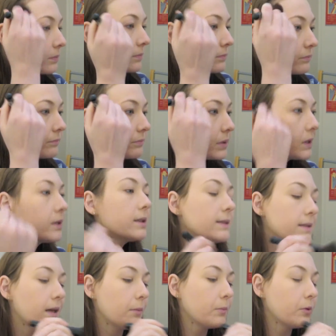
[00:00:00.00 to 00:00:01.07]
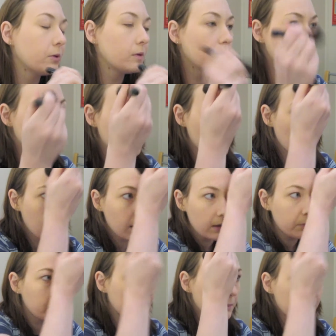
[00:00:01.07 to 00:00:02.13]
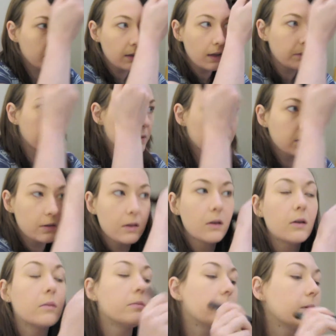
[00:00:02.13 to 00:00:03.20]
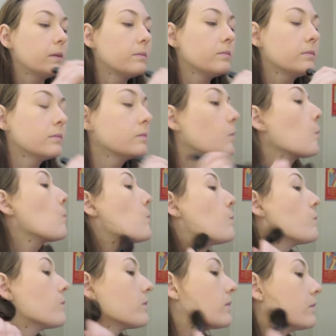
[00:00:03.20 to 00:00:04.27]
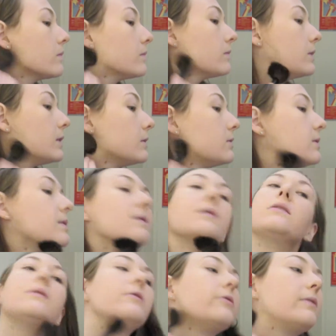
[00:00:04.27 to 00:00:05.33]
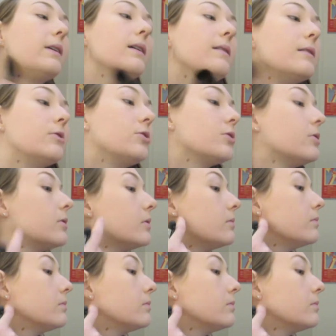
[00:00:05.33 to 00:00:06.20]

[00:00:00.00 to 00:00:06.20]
A bit on the temples, tiny weeny bit up the top, and then just to define the jaw.